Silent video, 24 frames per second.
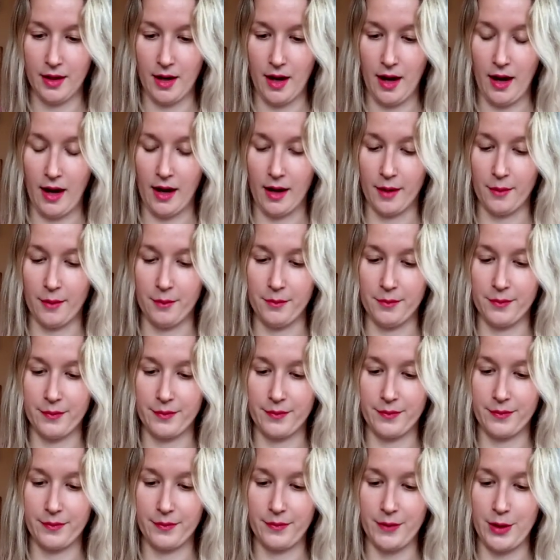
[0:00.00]

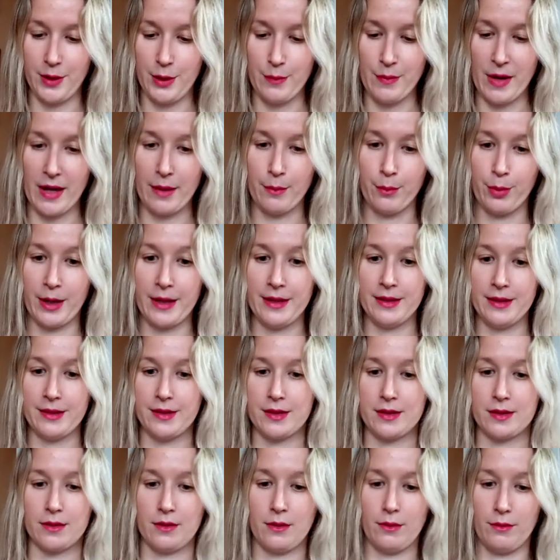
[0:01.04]
You might
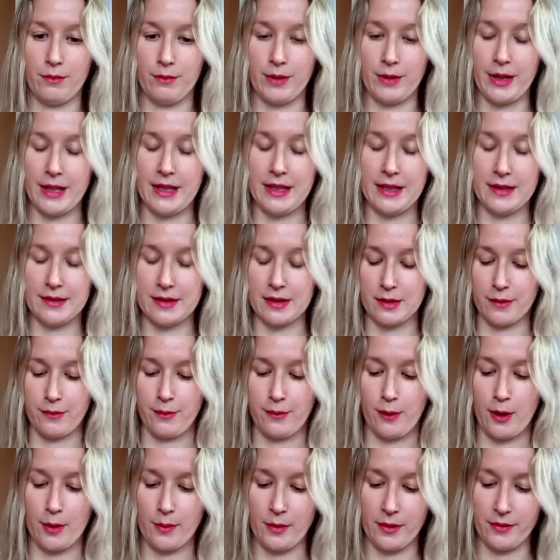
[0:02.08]
embrace readings as a
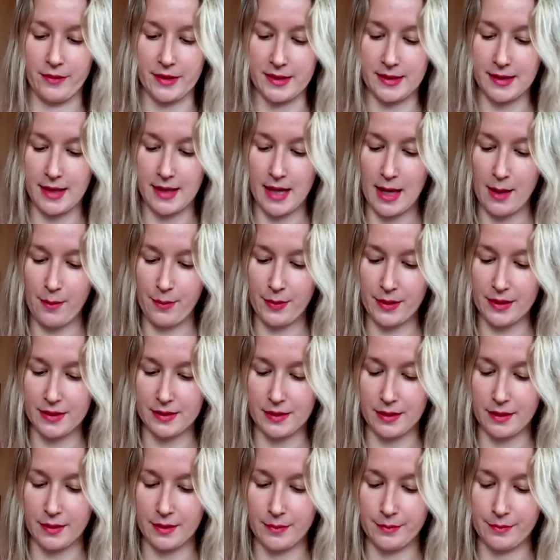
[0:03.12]
form of
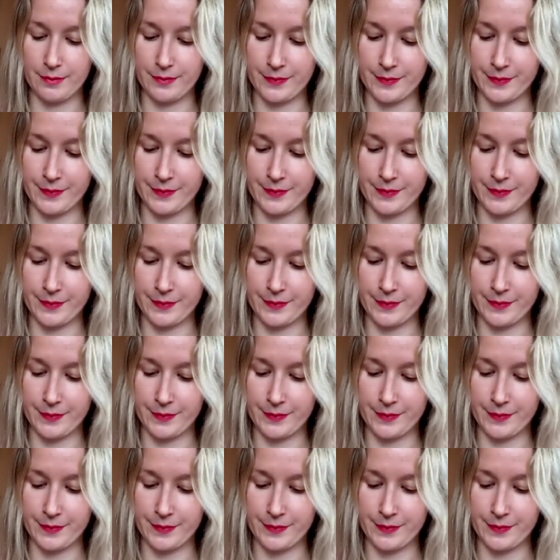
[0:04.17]
escapism.